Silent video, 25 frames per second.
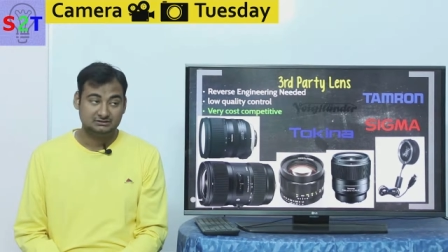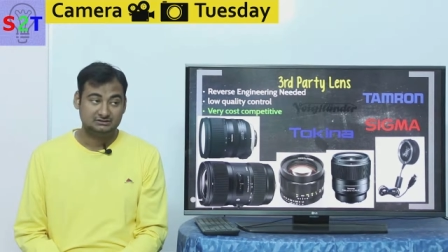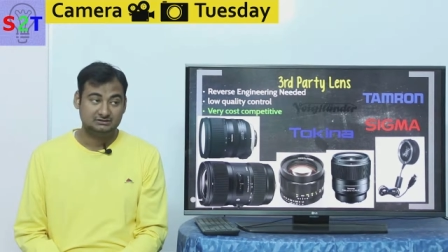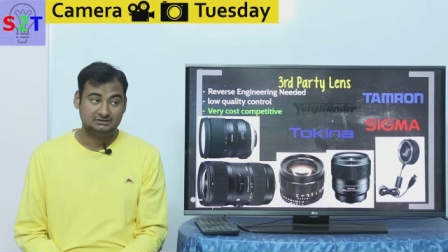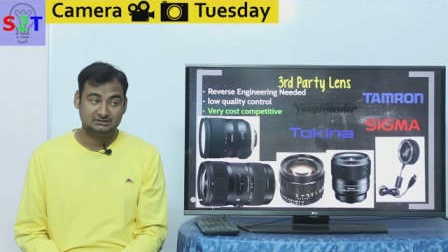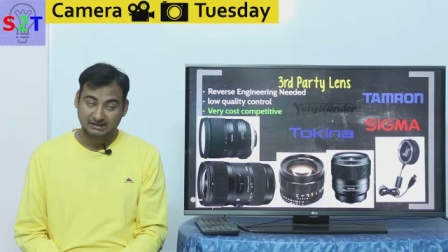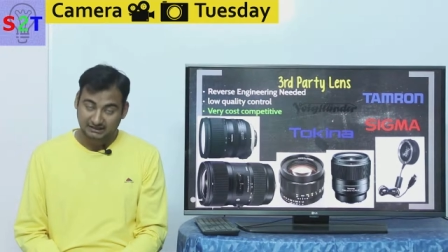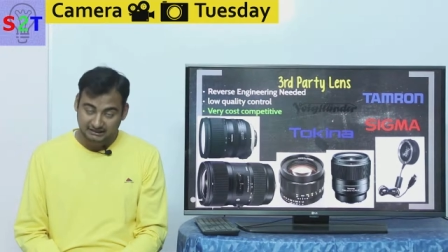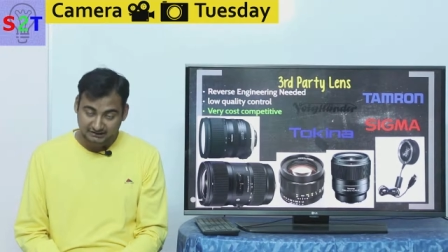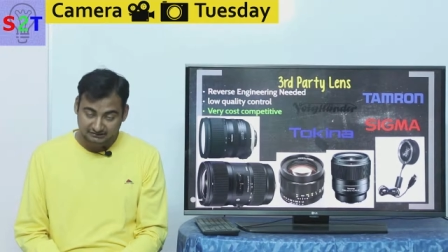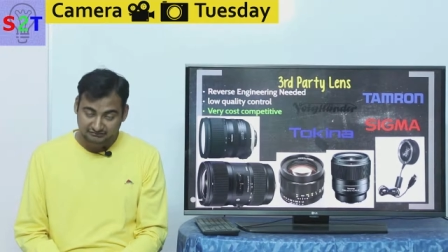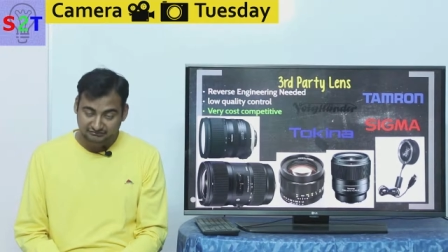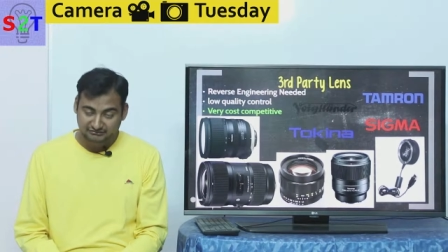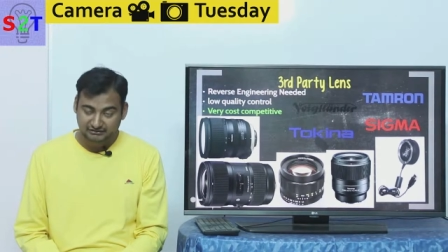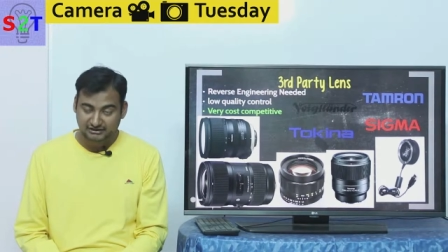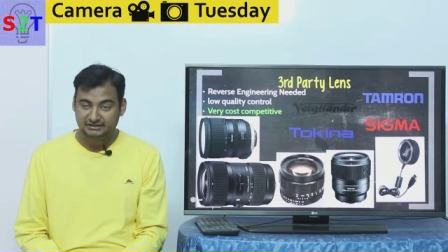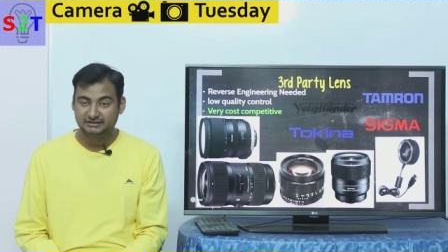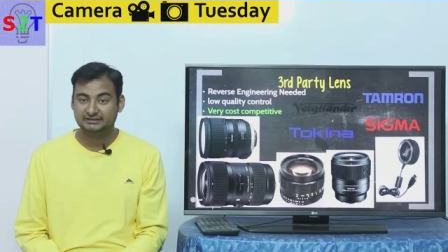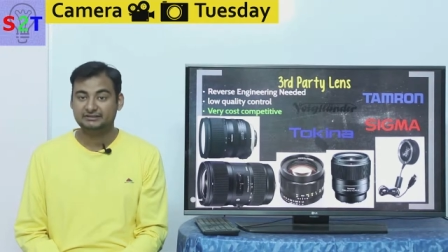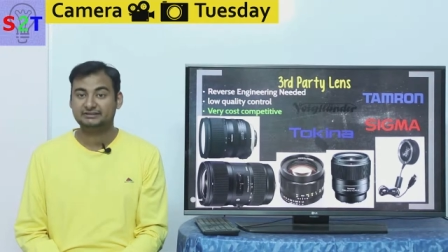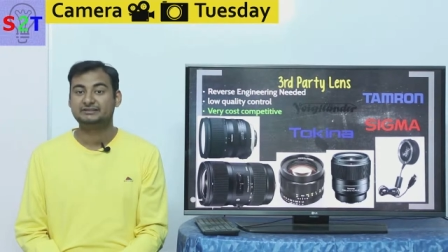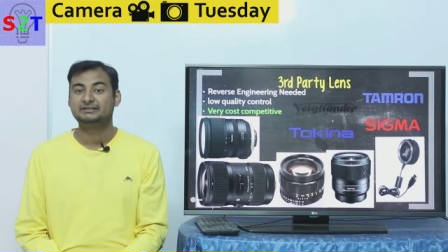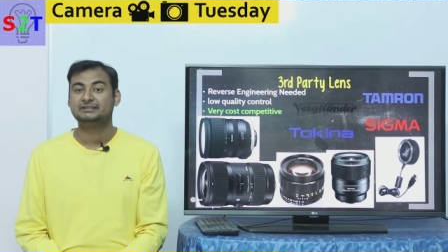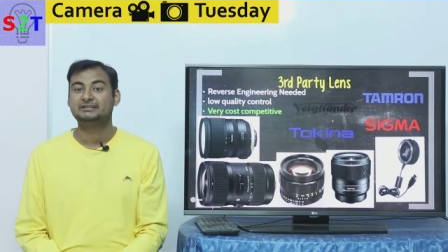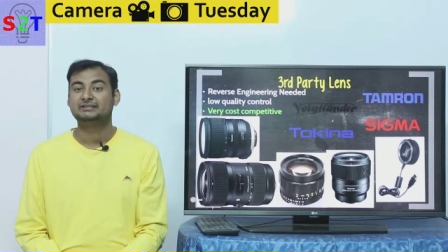Side
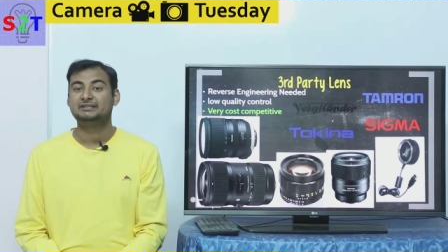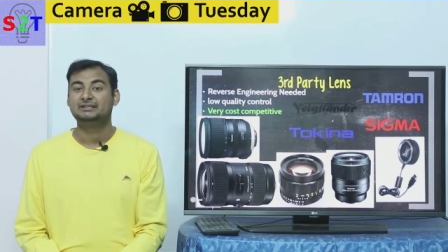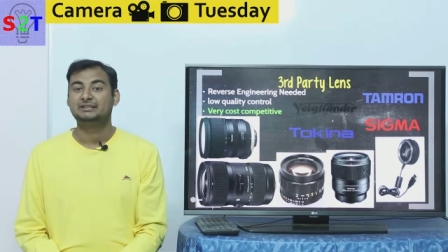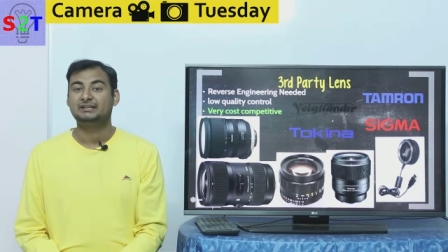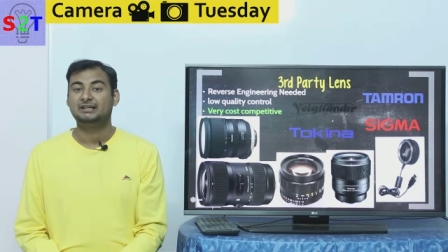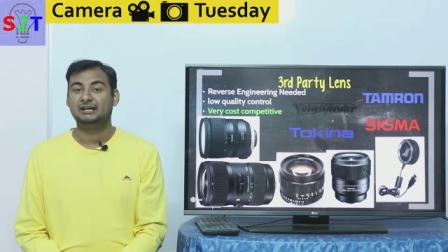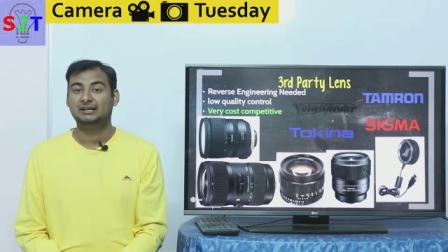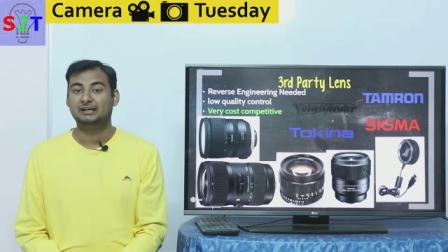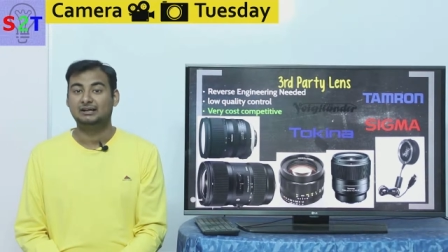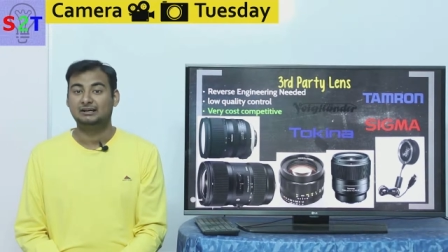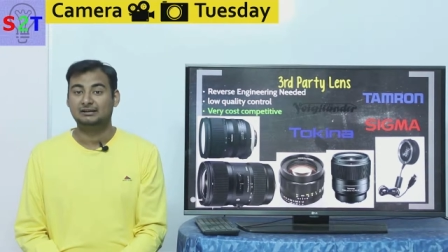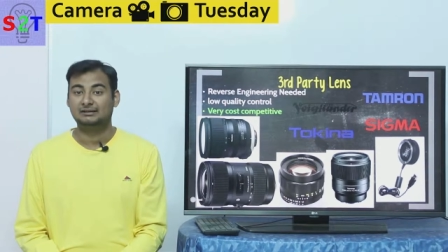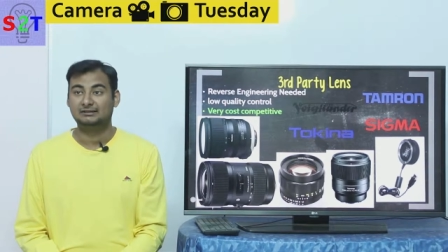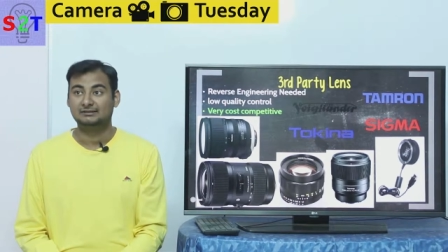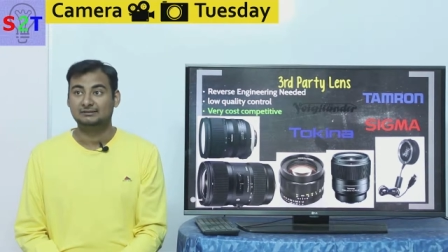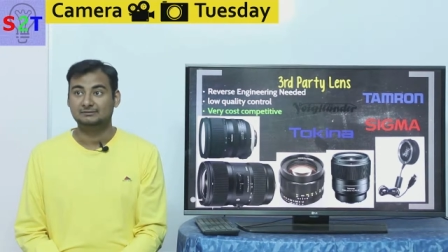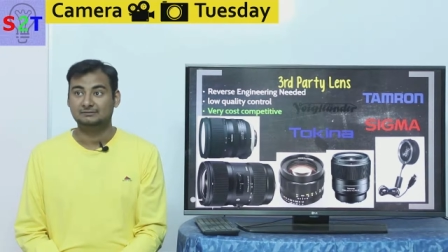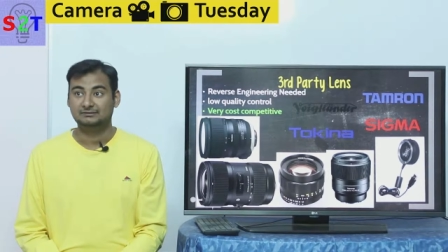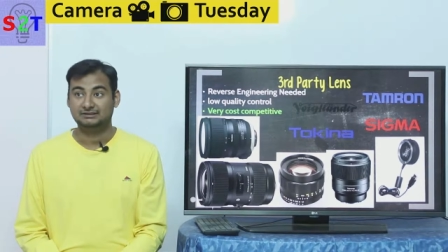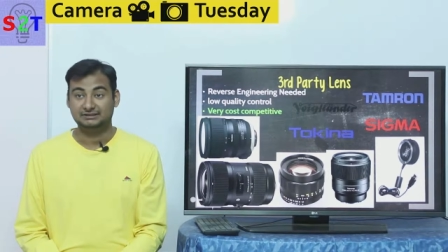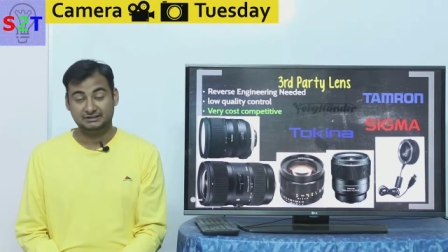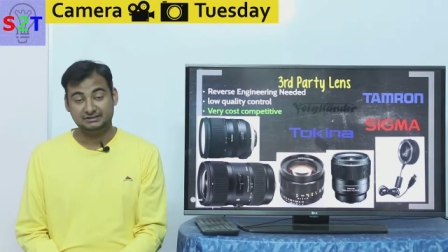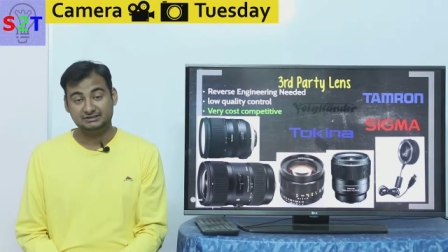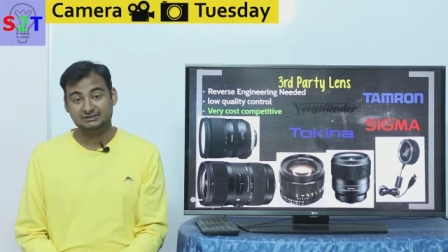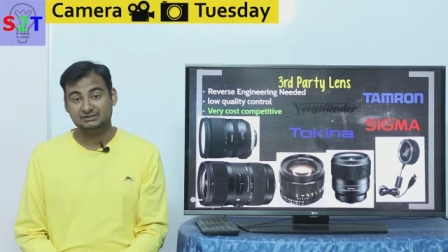effect, uh,
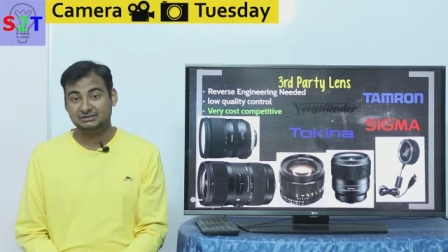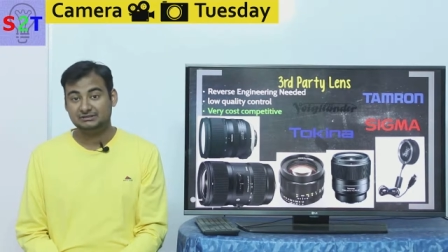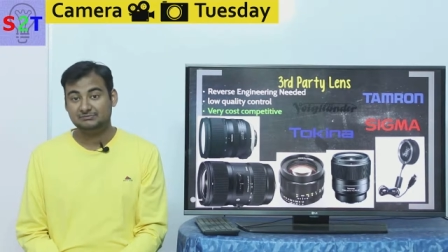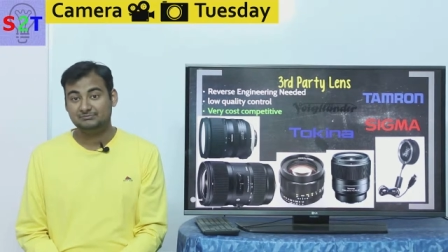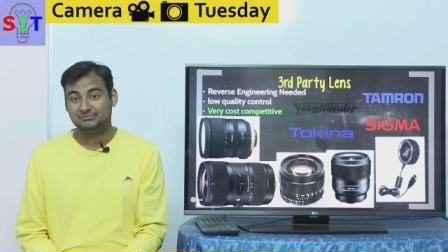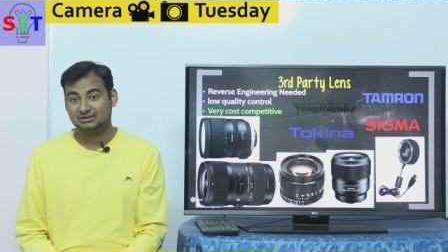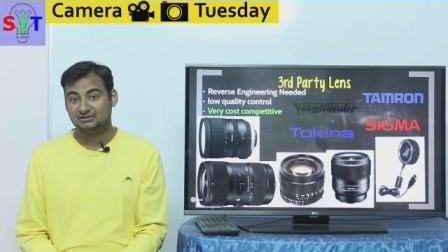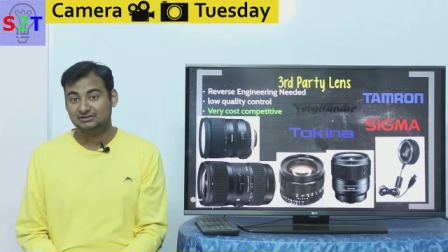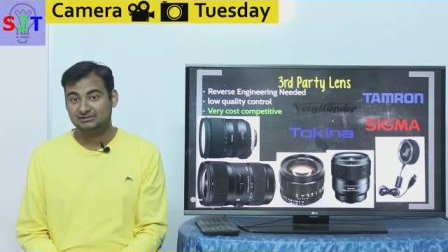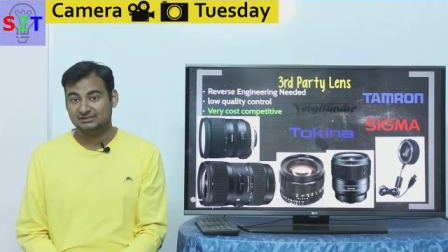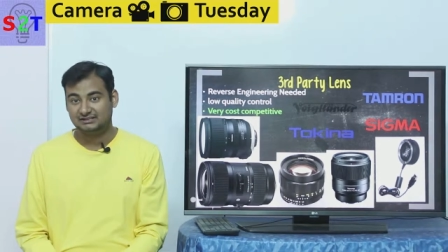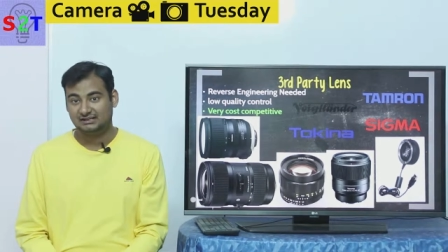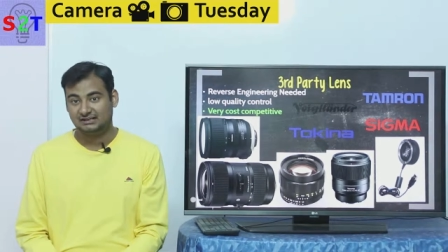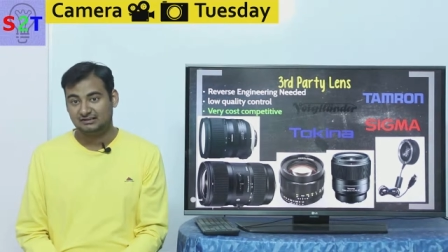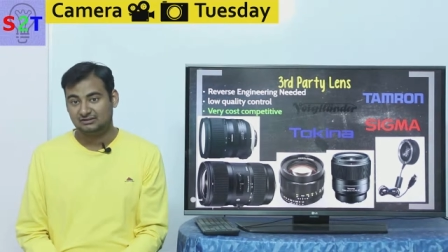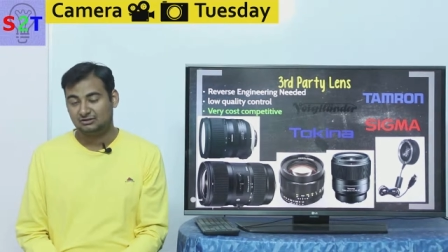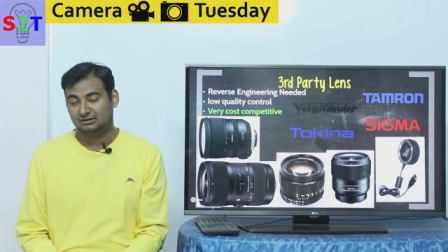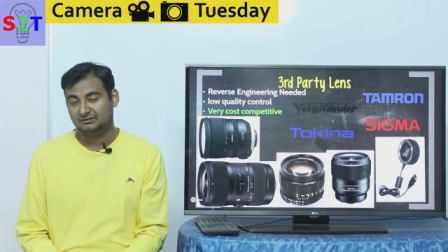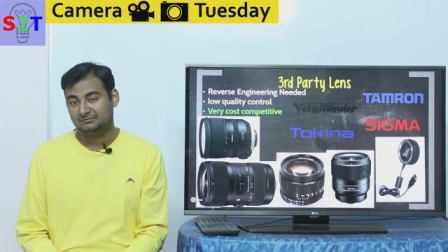it is cheap because they are